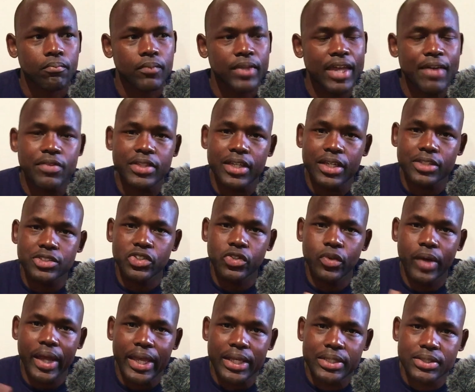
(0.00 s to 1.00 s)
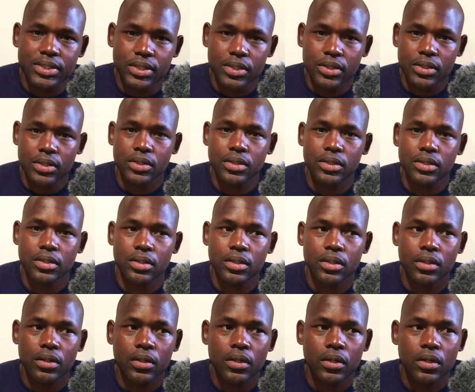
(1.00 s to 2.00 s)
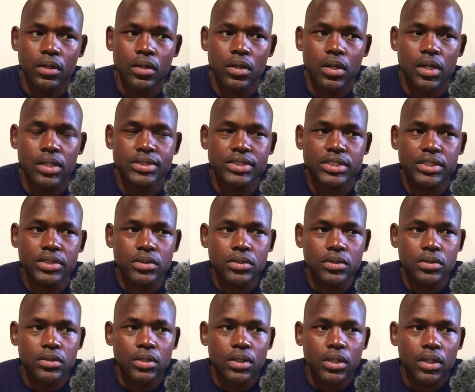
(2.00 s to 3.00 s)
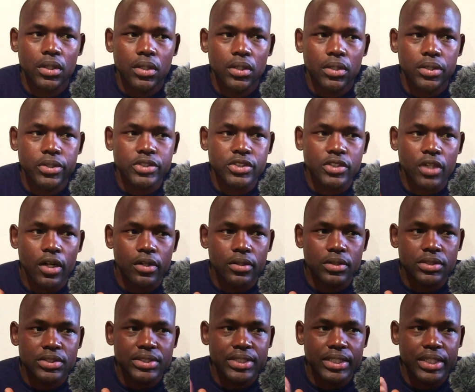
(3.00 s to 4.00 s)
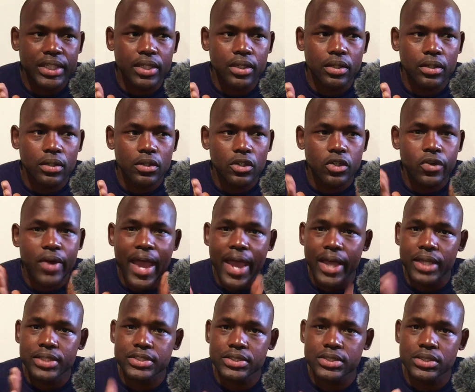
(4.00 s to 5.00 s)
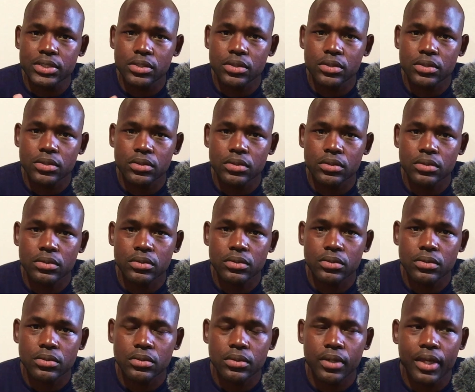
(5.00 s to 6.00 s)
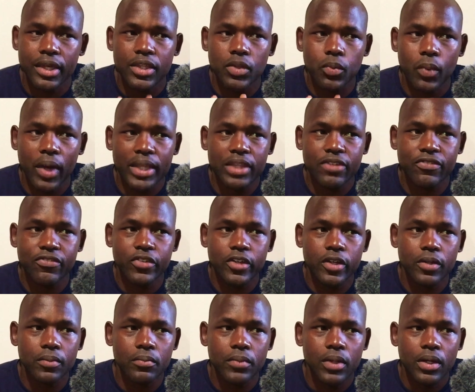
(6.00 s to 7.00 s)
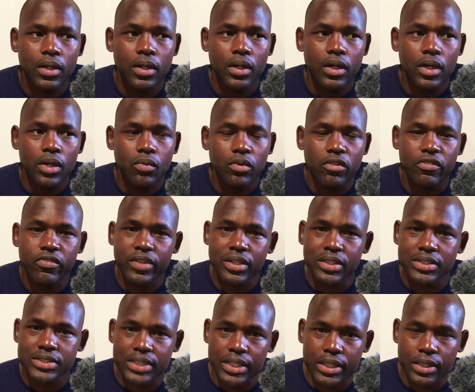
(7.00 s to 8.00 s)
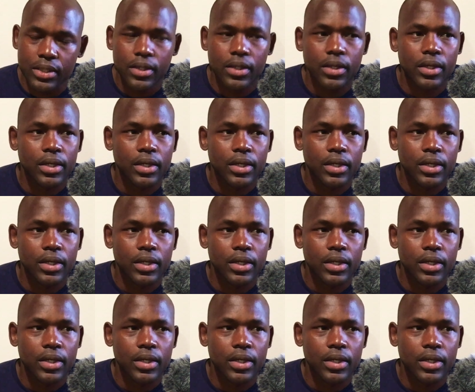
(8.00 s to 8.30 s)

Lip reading: Everything is great until you start seeing cracks. And the way the film reveals it